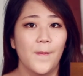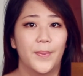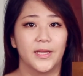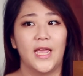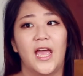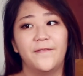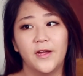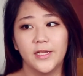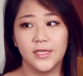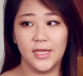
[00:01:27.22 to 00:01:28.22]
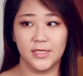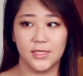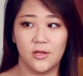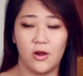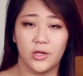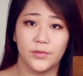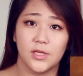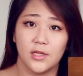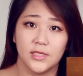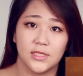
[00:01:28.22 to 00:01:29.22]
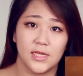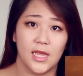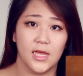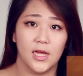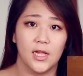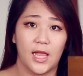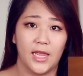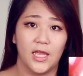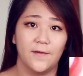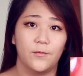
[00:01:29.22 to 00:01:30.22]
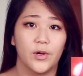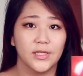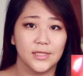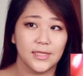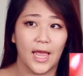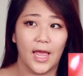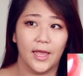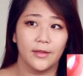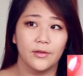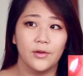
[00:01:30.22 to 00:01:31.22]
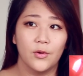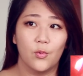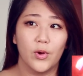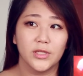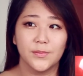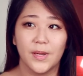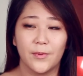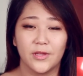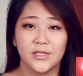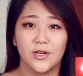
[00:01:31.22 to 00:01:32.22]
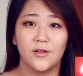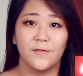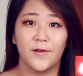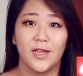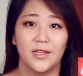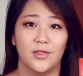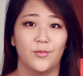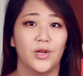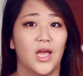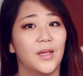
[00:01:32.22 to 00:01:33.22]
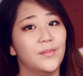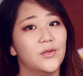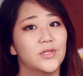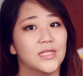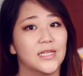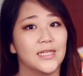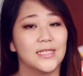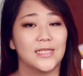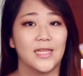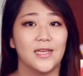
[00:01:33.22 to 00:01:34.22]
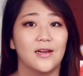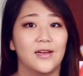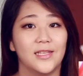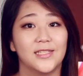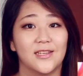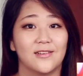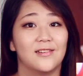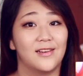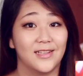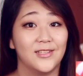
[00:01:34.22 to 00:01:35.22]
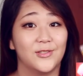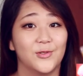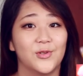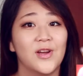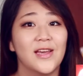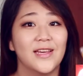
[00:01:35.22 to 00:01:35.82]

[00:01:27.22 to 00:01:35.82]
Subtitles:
But yeah, I found it in SNR. It was on sale. I gave one to Dan, one to my brother's girlfriend, and the one I'm using is the Honeysuckle Honeydew